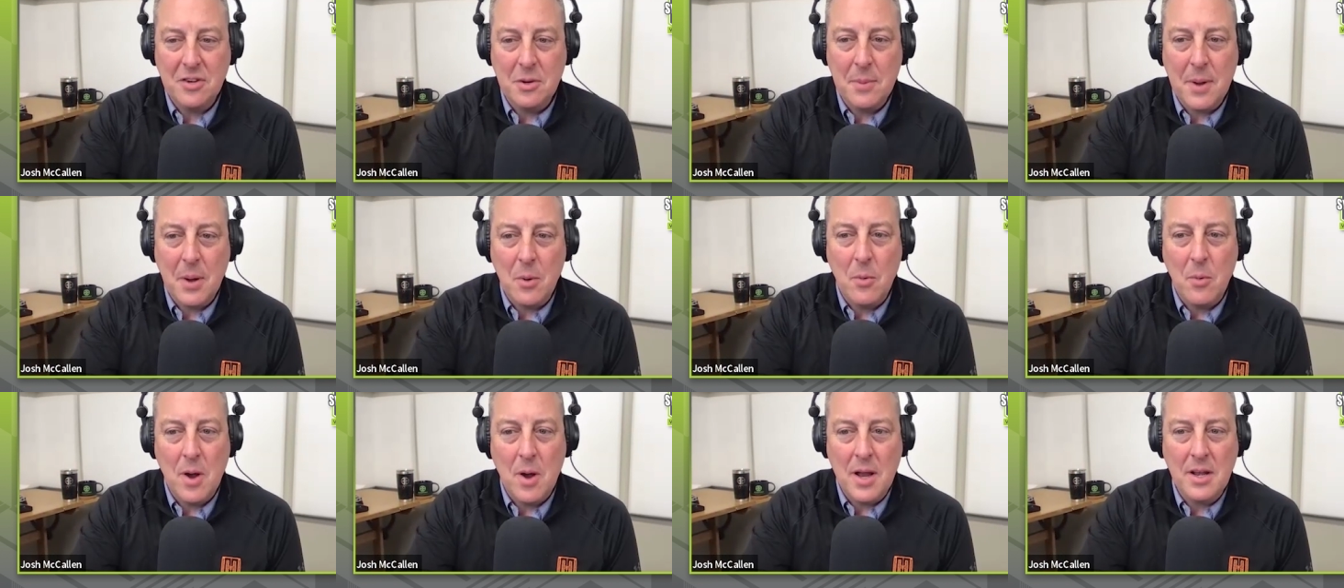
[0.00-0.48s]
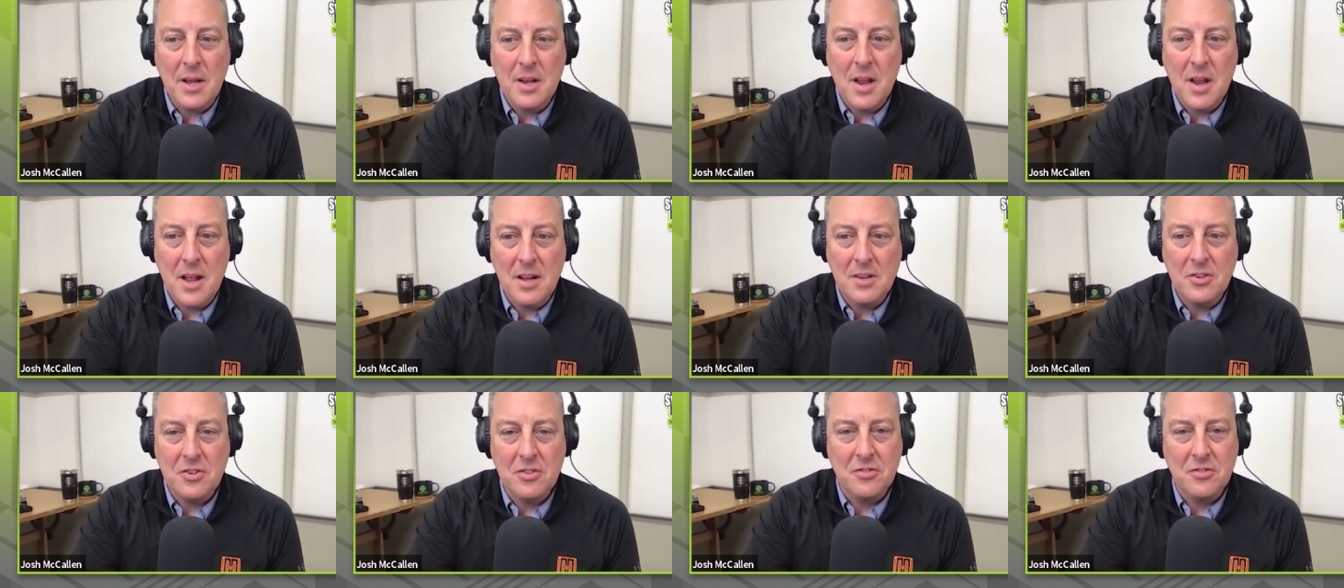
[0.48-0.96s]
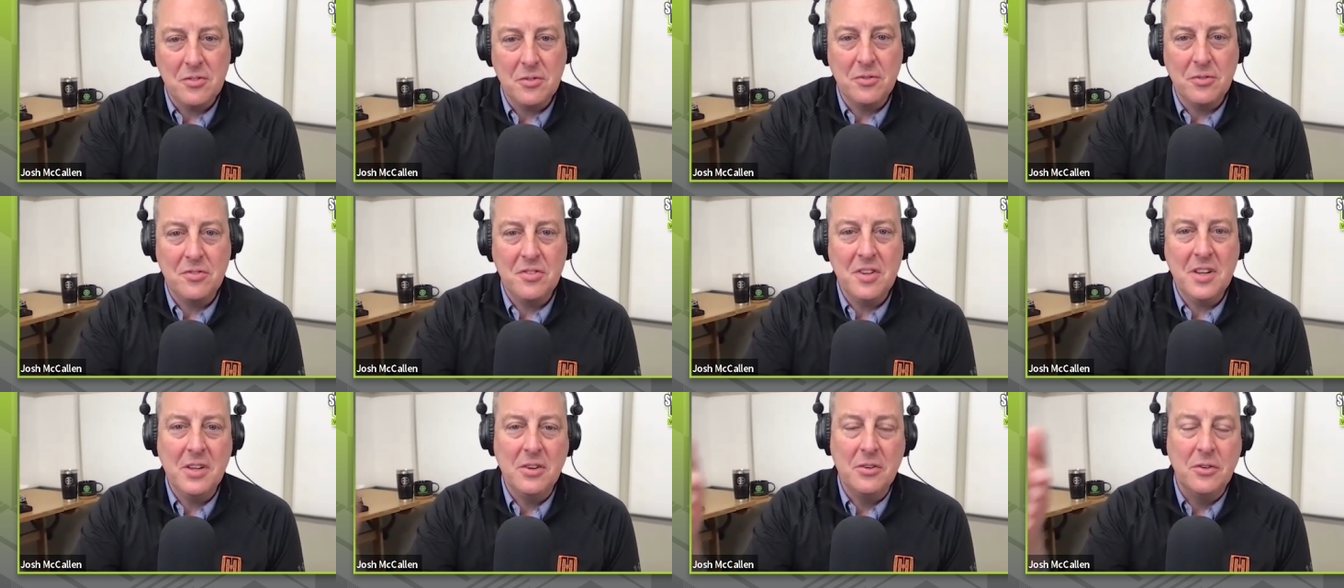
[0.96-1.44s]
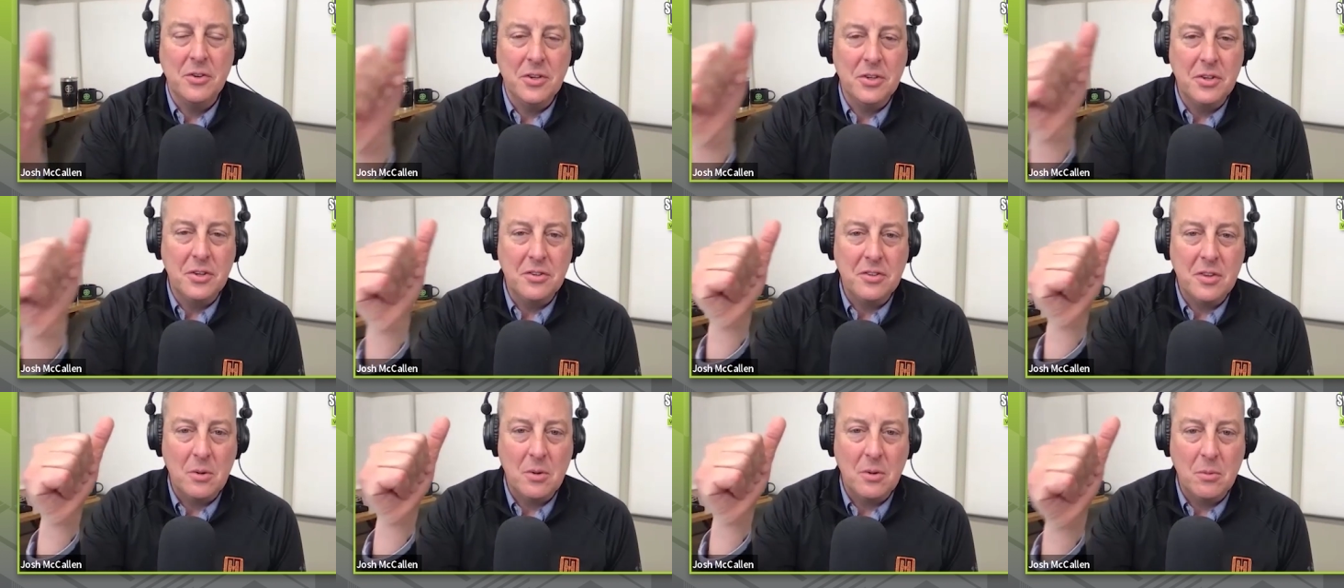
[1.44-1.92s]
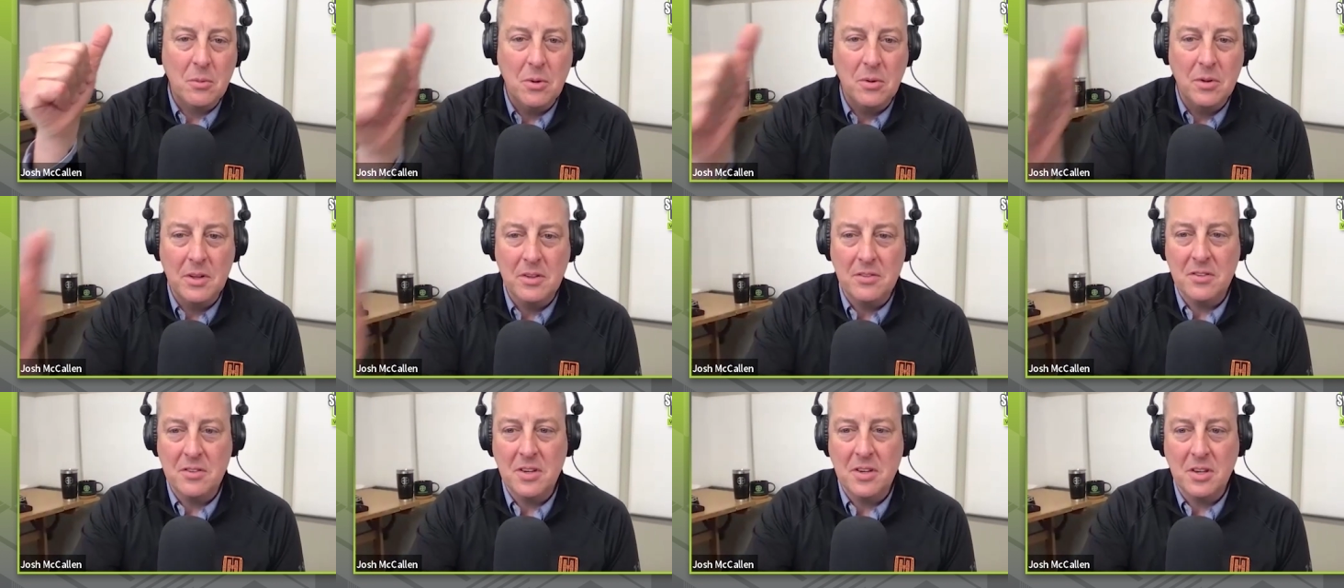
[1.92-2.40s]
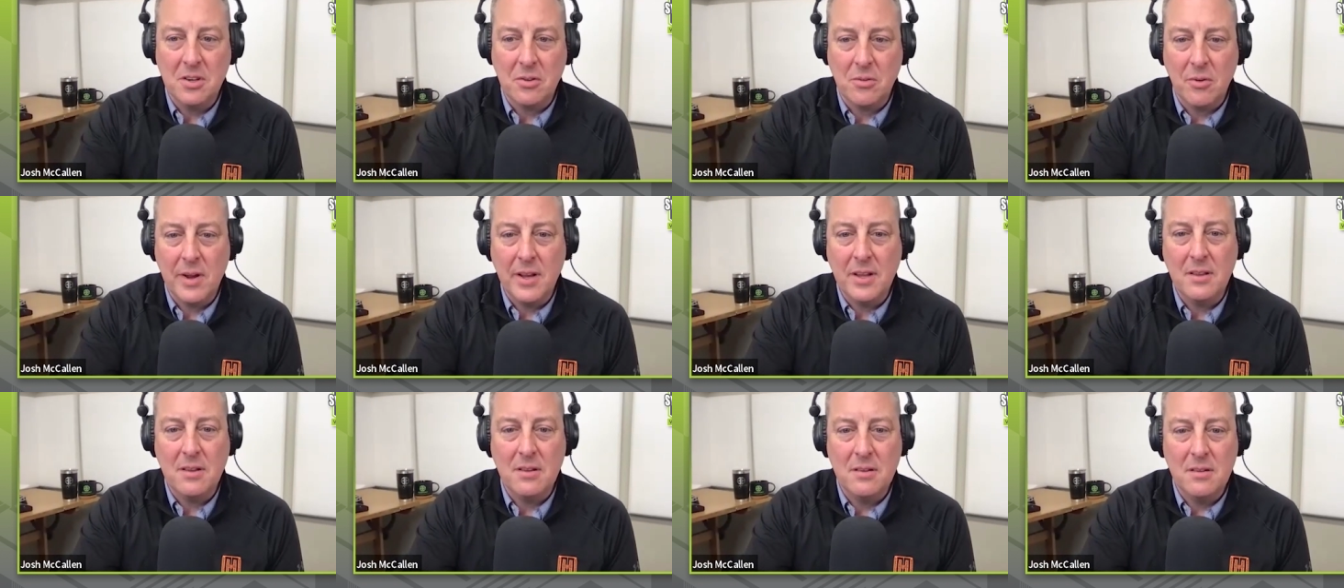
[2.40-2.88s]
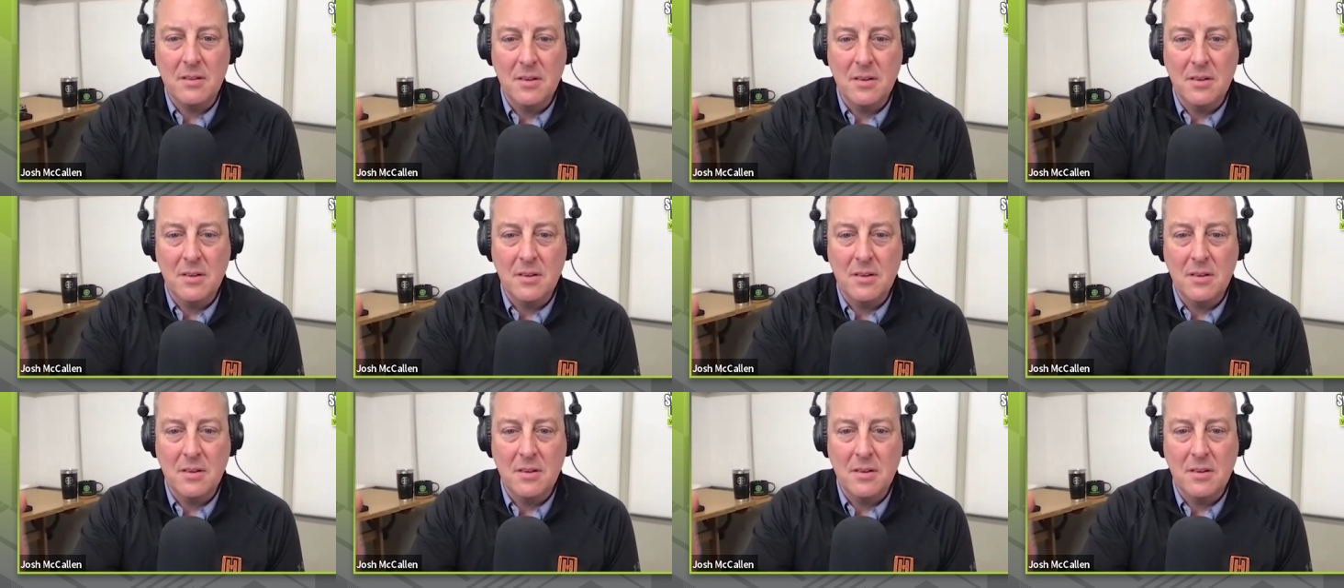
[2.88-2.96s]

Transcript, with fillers: you about why not just do single, and you said, well, isn't it great?